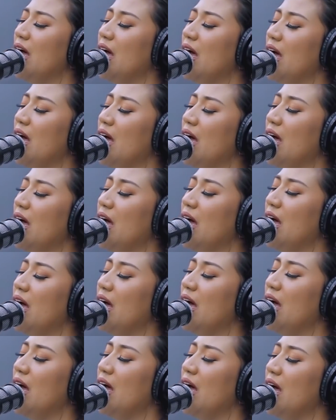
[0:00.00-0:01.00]

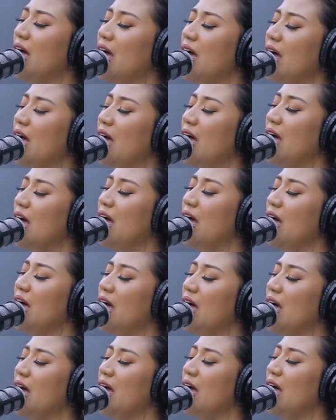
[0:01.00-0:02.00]

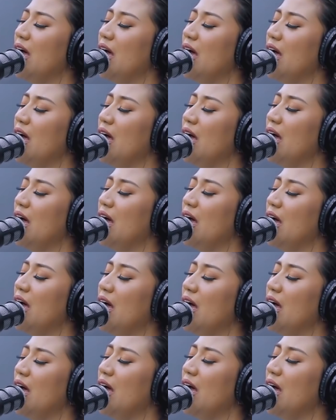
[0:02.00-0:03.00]

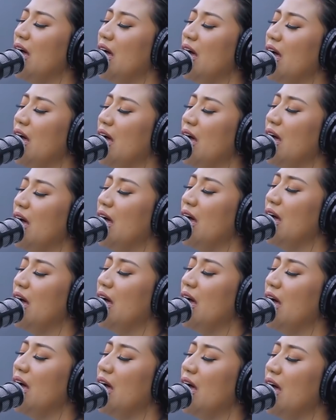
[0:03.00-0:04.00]

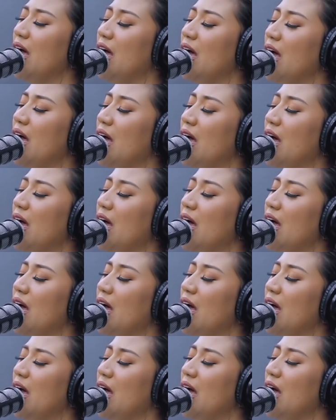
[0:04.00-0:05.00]

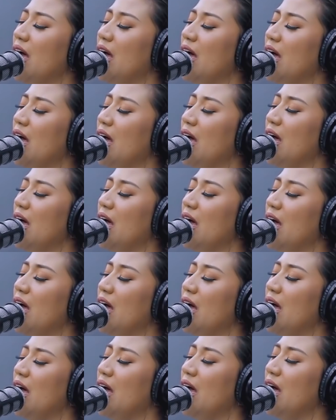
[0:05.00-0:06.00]

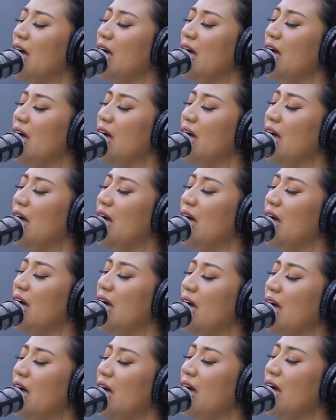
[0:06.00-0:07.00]

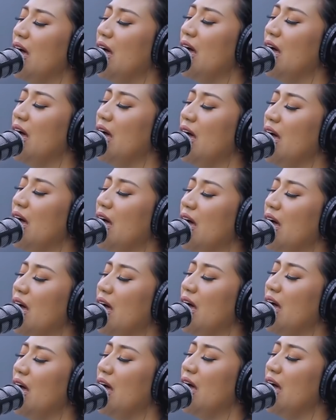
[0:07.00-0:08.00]

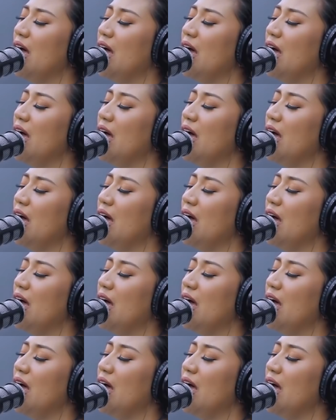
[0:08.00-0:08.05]
This person isn't speaking.